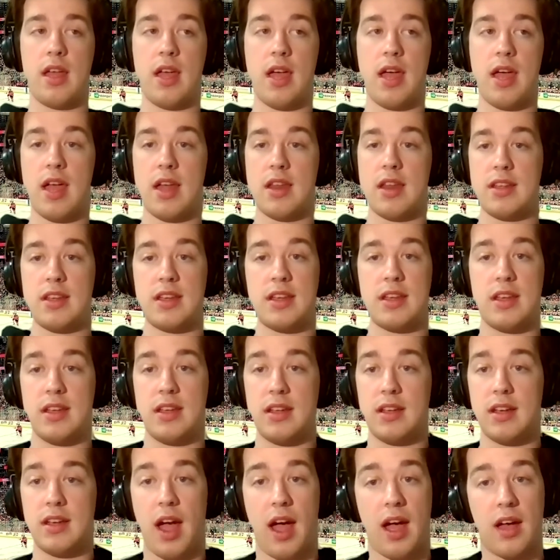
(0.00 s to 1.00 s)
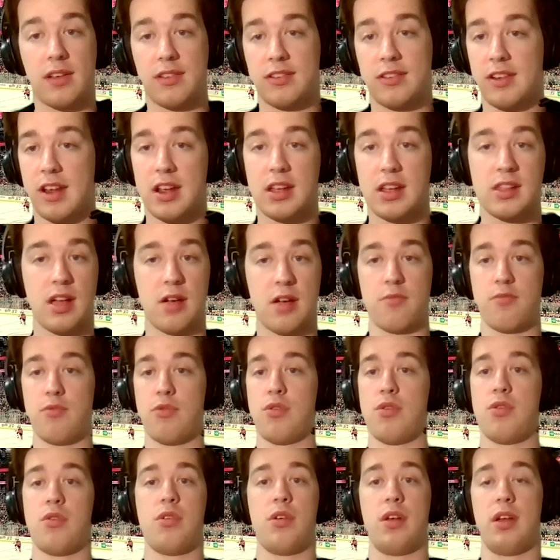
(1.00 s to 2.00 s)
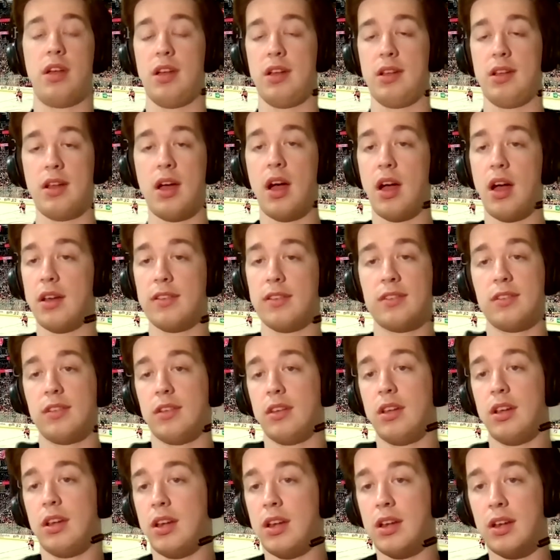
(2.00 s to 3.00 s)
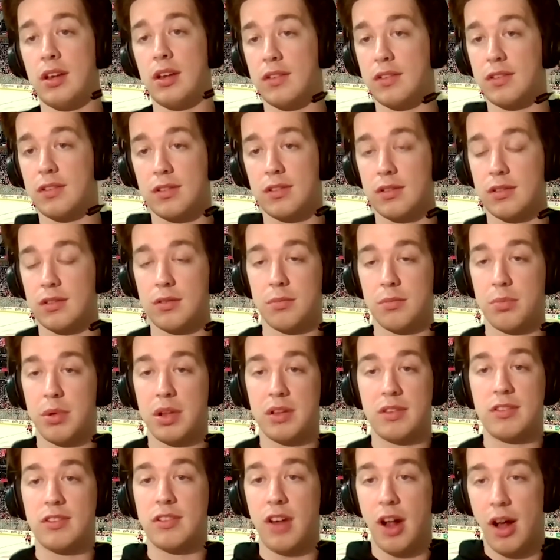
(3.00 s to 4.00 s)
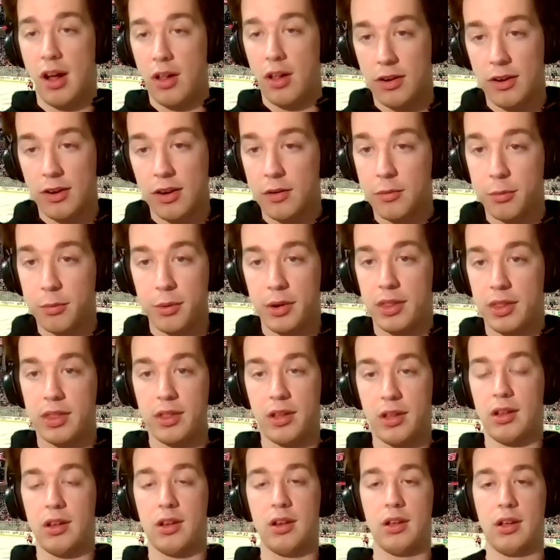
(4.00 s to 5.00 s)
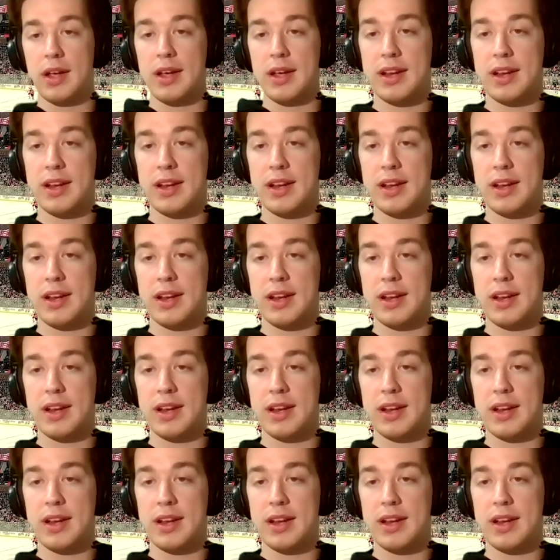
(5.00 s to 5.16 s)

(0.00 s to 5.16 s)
and he has taken that role, and honestly, he's been stellar with it.